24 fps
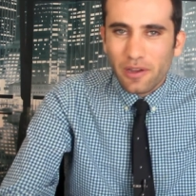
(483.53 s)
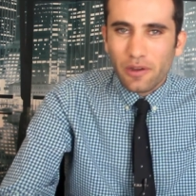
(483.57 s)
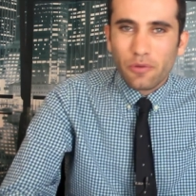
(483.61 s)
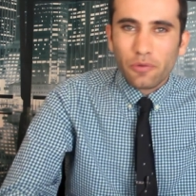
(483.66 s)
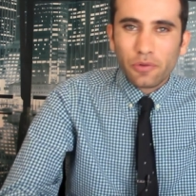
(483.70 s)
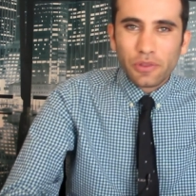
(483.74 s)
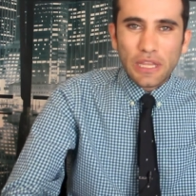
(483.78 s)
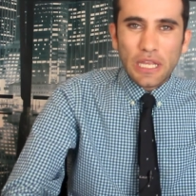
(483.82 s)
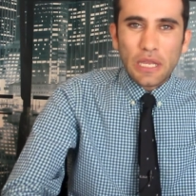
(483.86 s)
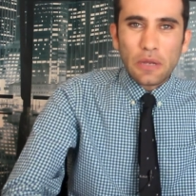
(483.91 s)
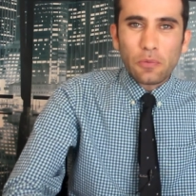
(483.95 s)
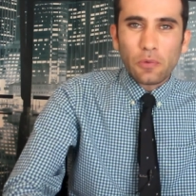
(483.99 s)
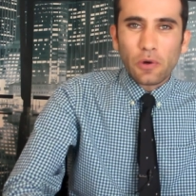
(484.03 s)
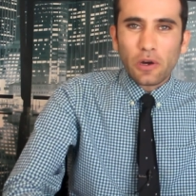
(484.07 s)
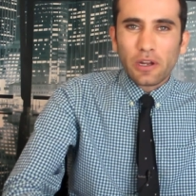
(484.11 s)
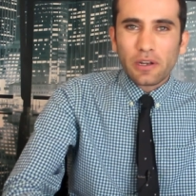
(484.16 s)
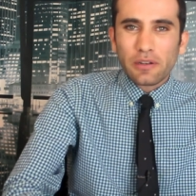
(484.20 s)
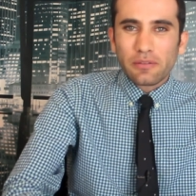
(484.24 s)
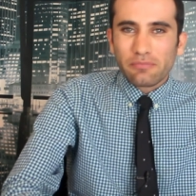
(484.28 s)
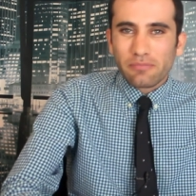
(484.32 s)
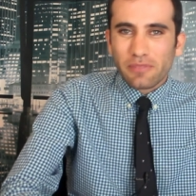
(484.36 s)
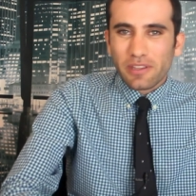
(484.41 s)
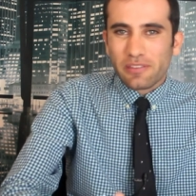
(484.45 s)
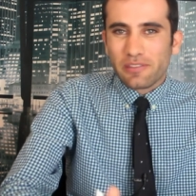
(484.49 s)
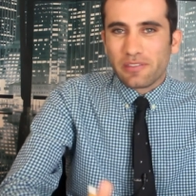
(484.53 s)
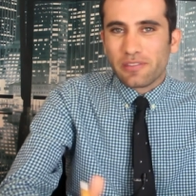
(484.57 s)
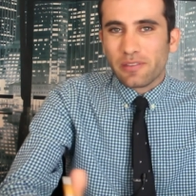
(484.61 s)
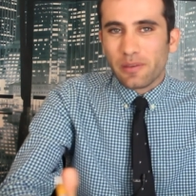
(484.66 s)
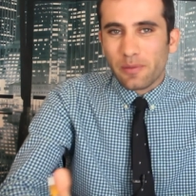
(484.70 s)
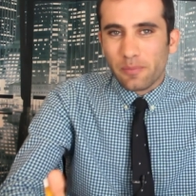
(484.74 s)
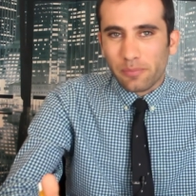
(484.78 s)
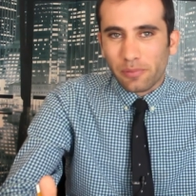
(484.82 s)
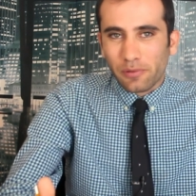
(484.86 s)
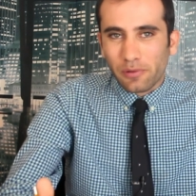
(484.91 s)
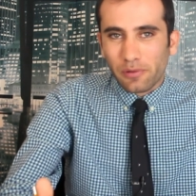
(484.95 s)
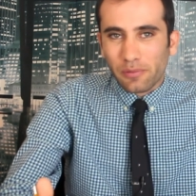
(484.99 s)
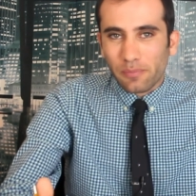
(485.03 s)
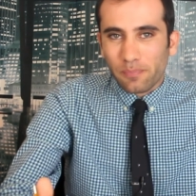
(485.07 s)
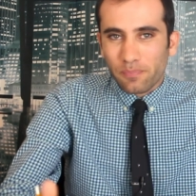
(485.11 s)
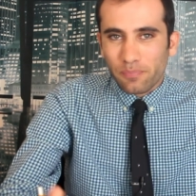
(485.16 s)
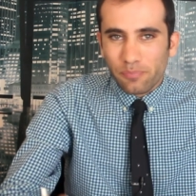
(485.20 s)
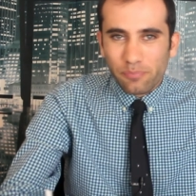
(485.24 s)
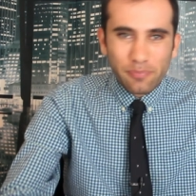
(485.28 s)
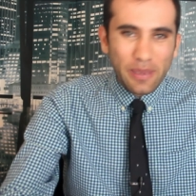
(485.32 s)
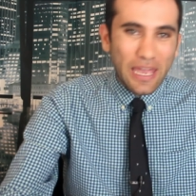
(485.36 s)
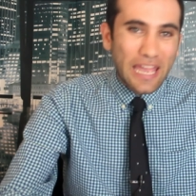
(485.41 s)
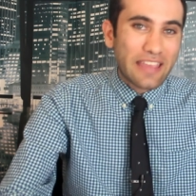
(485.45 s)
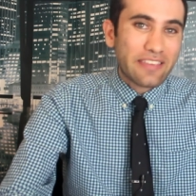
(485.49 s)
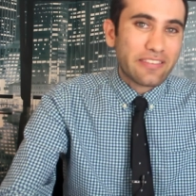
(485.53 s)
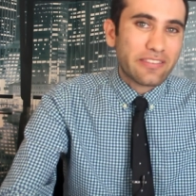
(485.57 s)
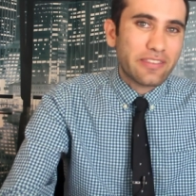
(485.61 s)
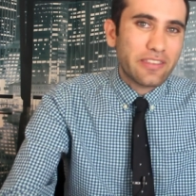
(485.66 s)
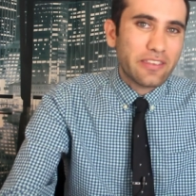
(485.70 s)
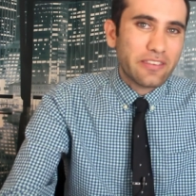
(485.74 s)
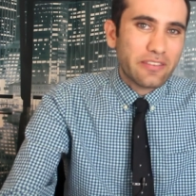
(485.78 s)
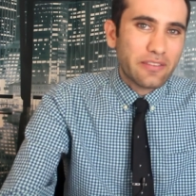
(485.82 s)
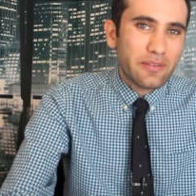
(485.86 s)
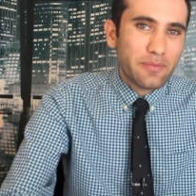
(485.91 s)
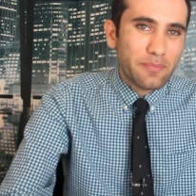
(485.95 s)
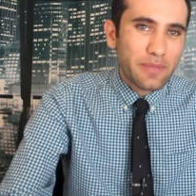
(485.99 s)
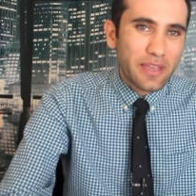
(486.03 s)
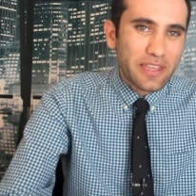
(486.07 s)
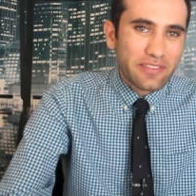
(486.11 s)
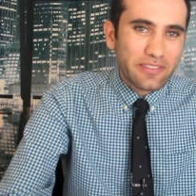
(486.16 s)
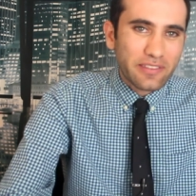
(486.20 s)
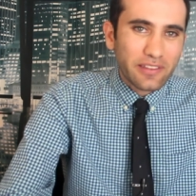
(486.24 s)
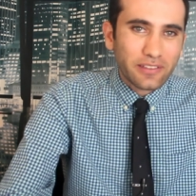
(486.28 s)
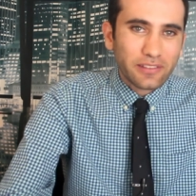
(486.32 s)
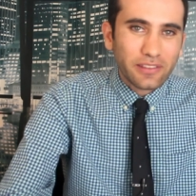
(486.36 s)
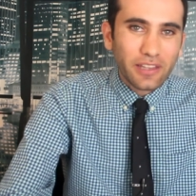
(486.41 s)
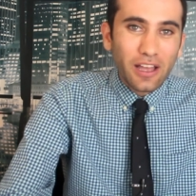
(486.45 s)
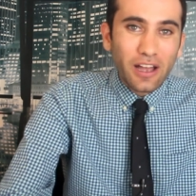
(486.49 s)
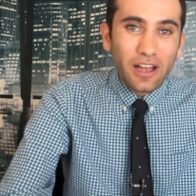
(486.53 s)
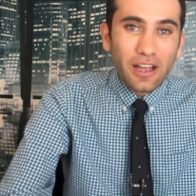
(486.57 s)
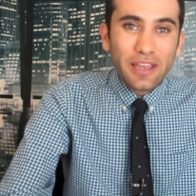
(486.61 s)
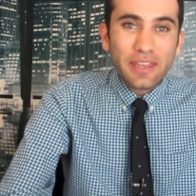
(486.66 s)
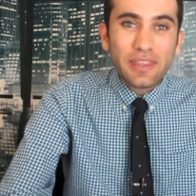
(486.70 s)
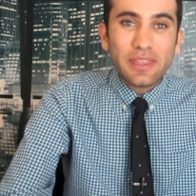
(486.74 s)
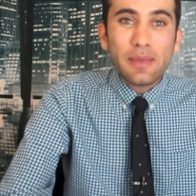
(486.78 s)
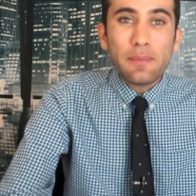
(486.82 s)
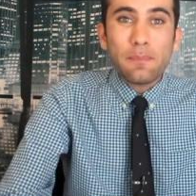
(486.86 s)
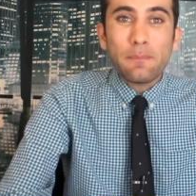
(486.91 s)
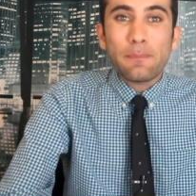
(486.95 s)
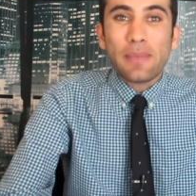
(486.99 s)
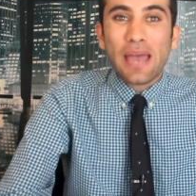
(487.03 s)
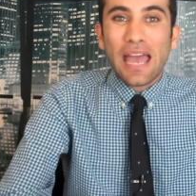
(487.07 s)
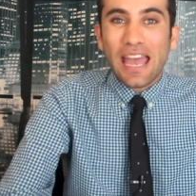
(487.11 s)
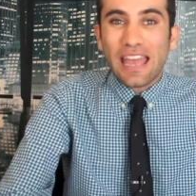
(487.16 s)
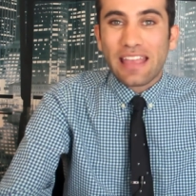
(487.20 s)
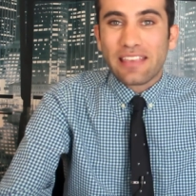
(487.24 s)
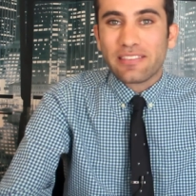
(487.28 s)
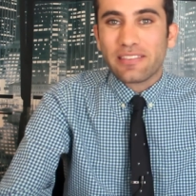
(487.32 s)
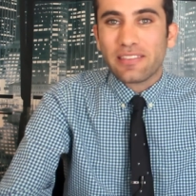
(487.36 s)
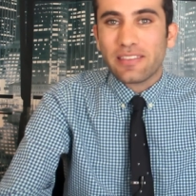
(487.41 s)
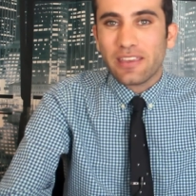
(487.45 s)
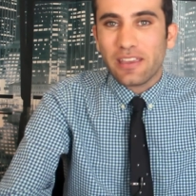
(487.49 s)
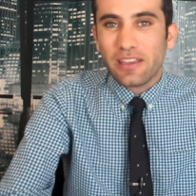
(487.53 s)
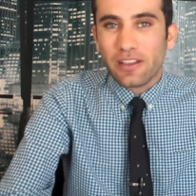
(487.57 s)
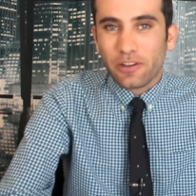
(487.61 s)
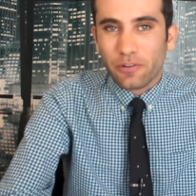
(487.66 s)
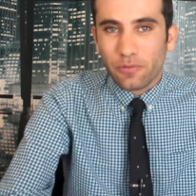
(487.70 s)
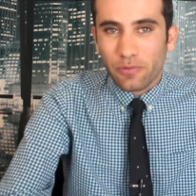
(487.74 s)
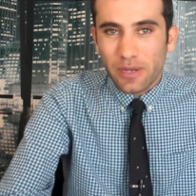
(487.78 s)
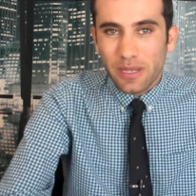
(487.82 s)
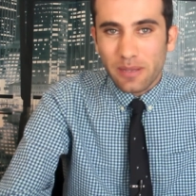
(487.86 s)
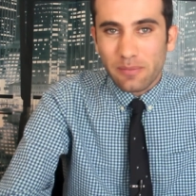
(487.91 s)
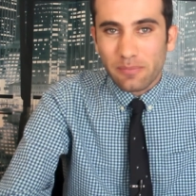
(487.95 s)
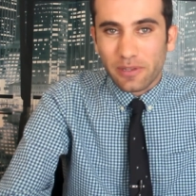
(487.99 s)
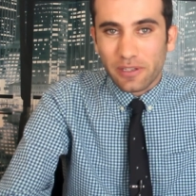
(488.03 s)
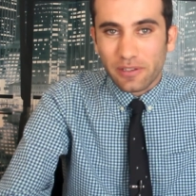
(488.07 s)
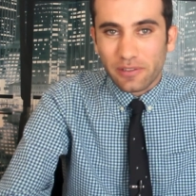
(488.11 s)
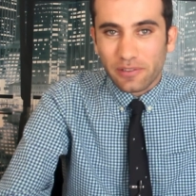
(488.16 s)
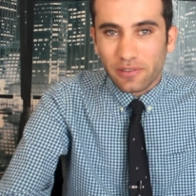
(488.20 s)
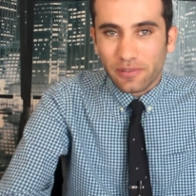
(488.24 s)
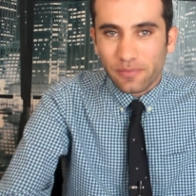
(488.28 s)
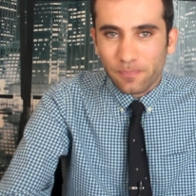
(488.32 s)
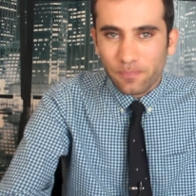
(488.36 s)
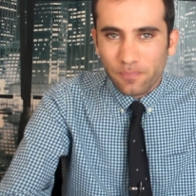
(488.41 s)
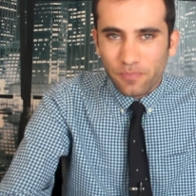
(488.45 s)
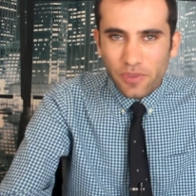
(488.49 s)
What they want is simple. Pass this domestic law and then pass the agreement.